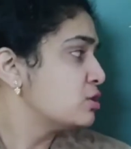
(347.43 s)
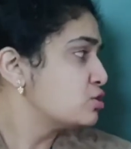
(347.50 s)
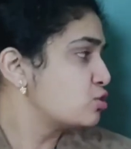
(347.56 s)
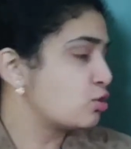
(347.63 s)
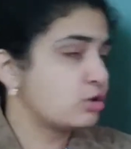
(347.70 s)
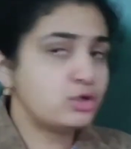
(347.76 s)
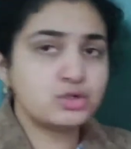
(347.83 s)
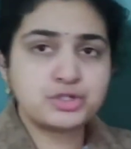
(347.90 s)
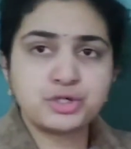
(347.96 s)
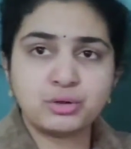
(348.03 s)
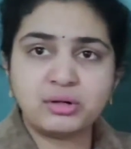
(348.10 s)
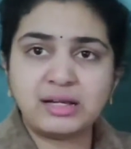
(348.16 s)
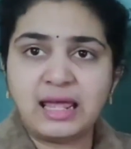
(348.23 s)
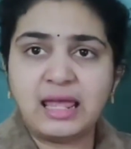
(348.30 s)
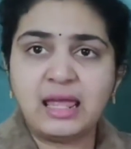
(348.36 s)
So you
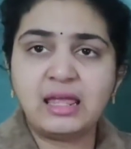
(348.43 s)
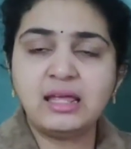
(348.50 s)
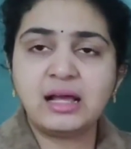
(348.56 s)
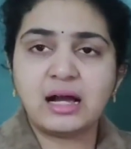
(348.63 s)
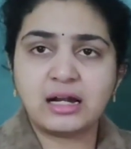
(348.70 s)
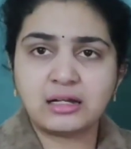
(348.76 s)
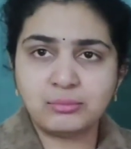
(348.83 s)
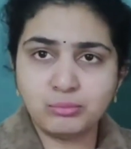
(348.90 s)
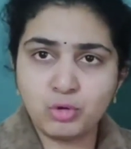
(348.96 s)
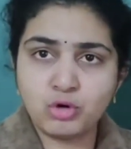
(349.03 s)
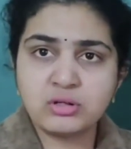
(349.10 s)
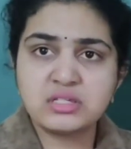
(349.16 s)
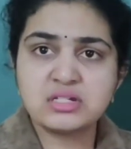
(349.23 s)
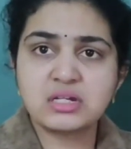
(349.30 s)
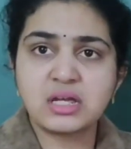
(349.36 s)
should take
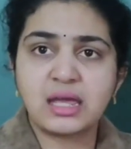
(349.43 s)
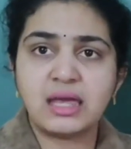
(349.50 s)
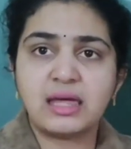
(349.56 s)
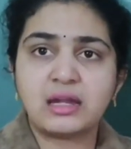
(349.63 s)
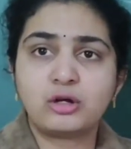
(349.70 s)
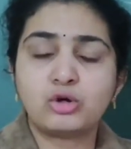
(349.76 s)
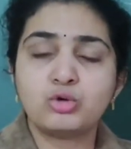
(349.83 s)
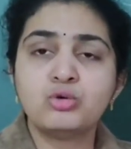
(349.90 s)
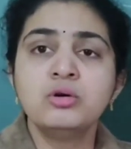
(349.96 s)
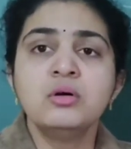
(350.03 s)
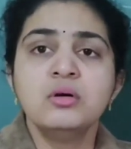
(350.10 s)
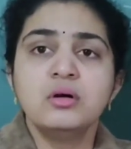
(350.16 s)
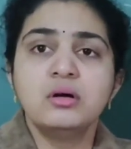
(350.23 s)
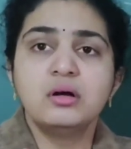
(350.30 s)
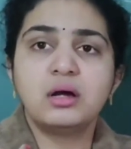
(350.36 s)
utmost care
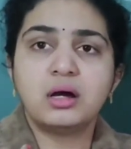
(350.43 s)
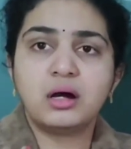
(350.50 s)
to